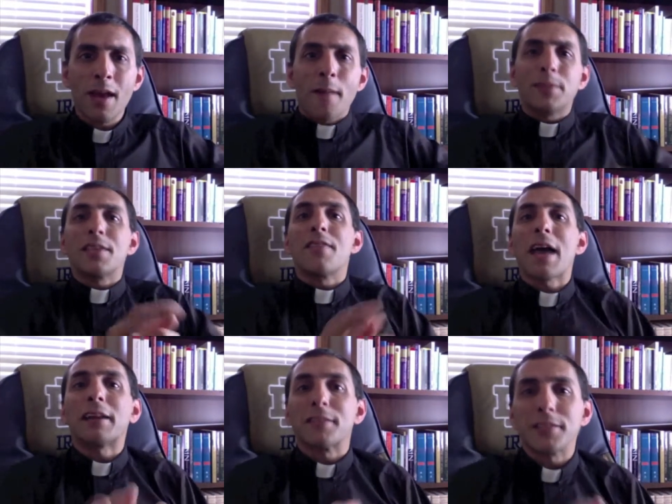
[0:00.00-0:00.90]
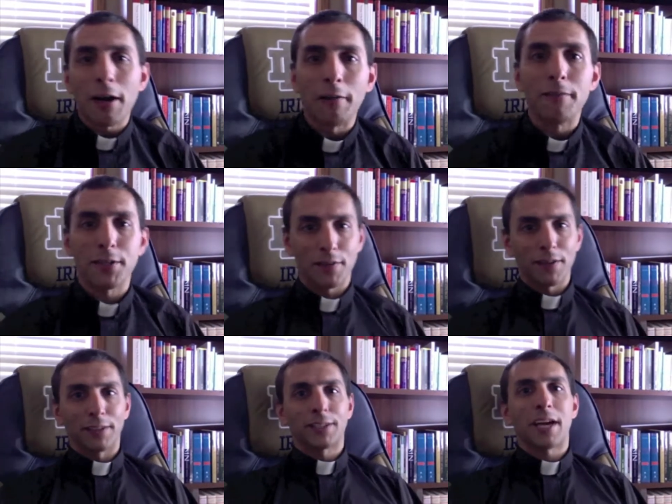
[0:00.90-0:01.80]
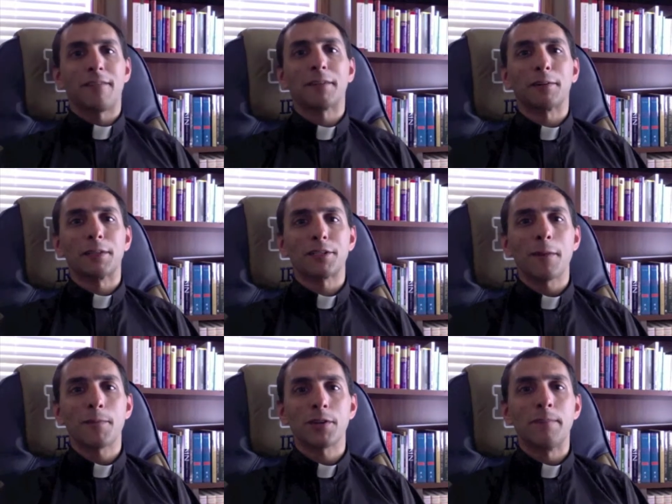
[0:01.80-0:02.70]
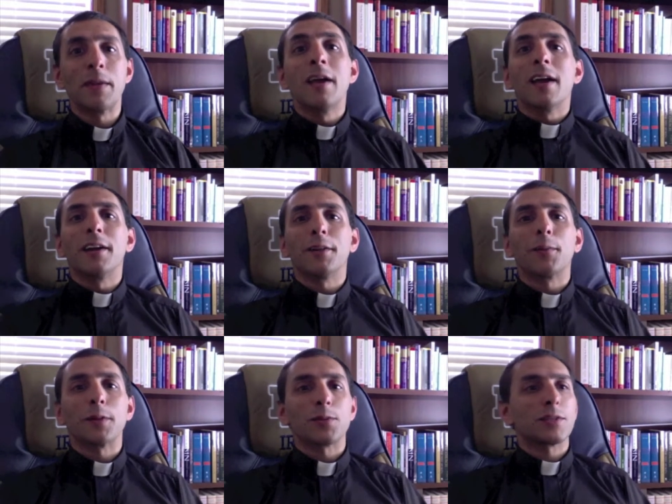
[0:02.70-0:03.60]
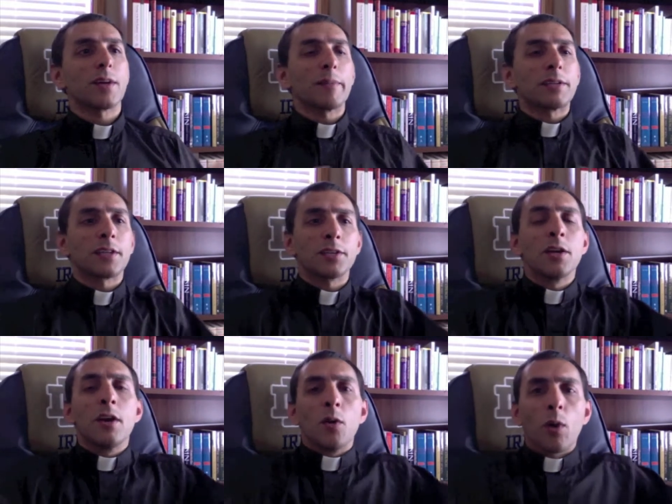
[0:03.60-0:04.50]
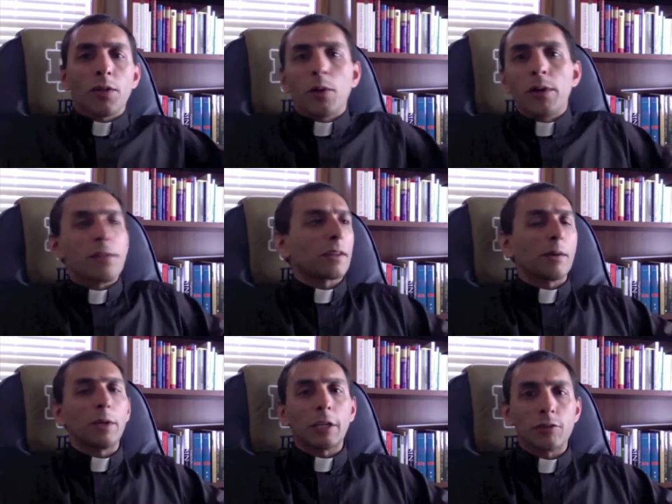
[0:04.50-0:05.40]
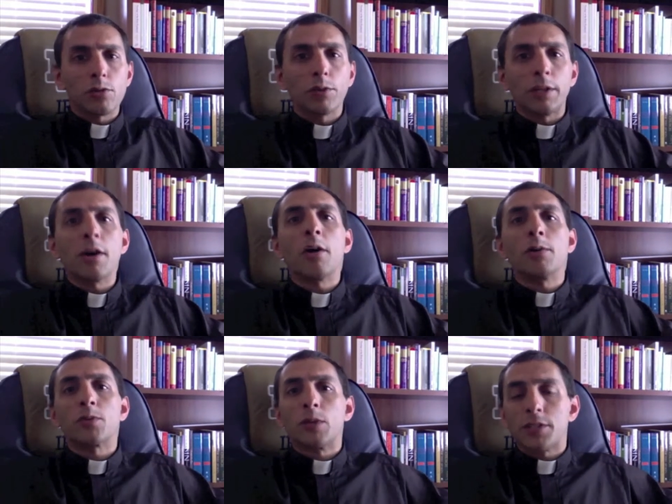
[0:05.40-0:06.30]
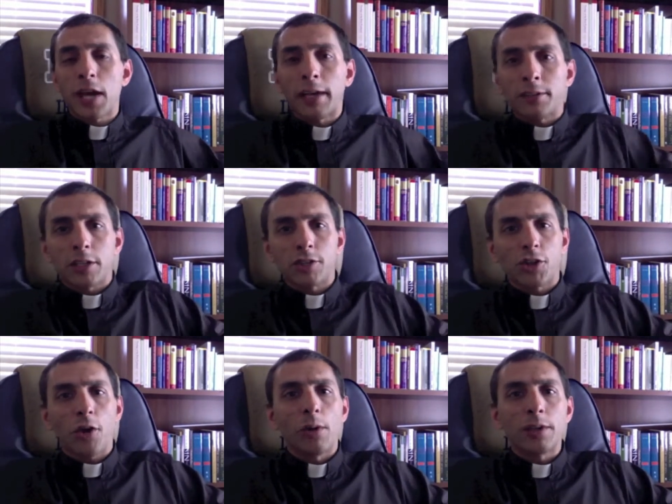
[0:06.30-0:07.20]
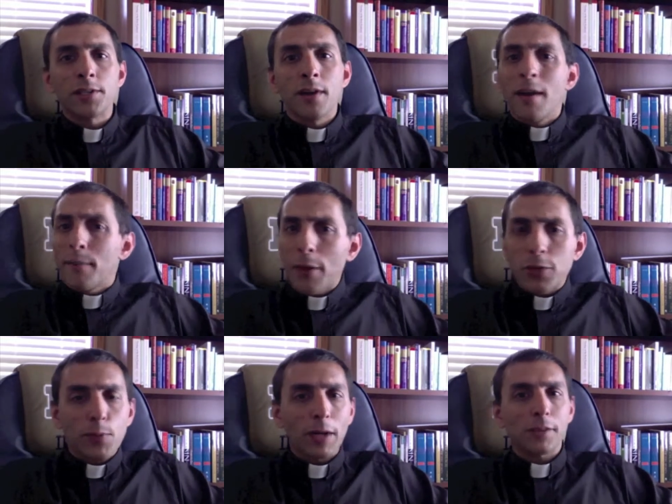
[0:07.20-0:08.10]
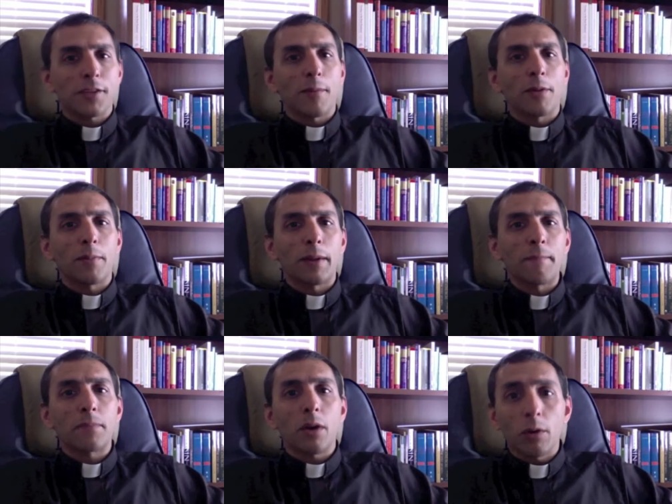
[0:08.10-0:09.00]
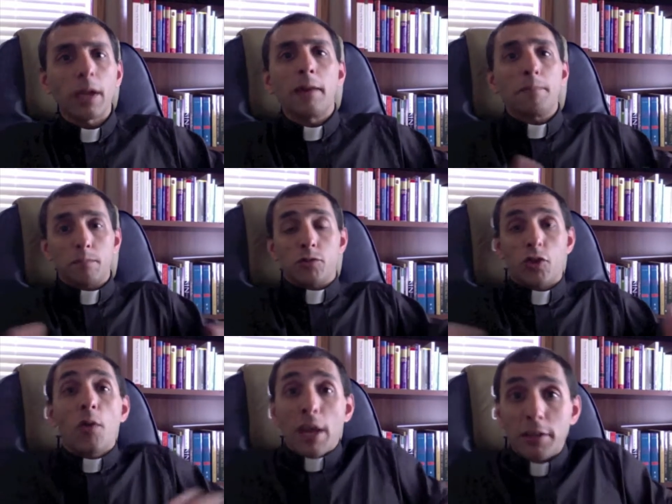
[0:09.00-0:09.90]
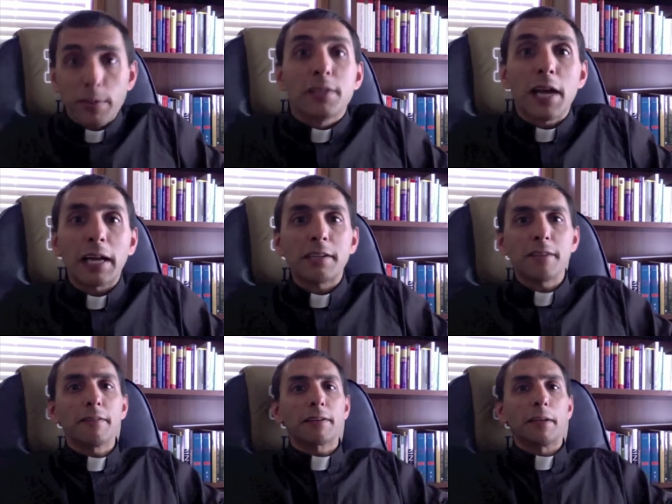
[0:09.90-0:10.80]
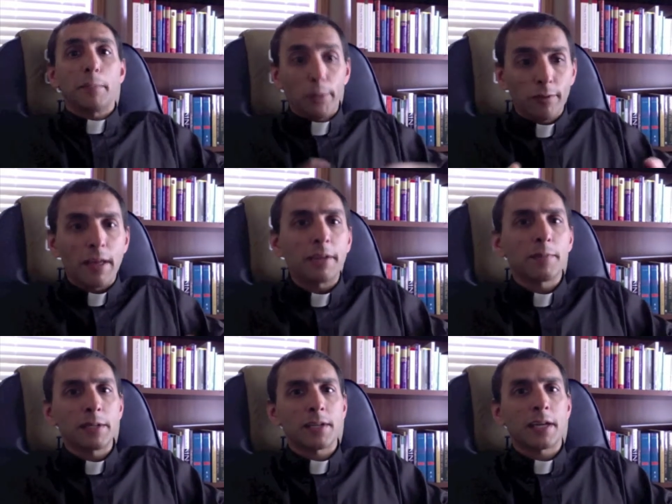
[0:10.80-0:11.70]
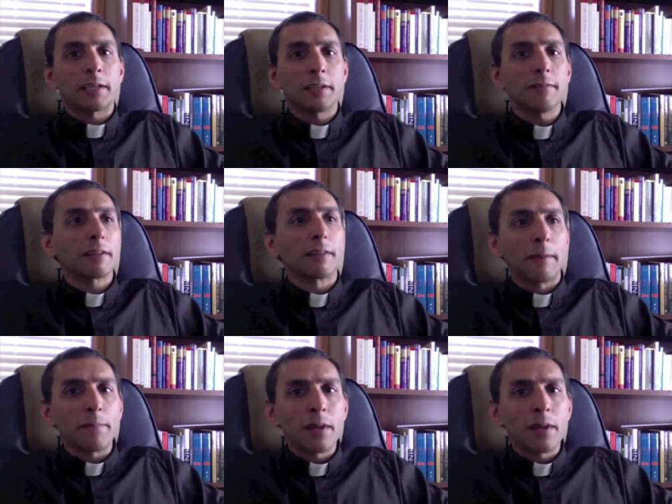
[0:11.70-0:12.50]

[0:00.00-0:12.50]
But see, that itself is a philosophical assumption. In other words, when somebody says, well, the only thing that we can truly know is what science can show us, my response to them would be, okay, show that to me scientifically, prove that to me scientifically.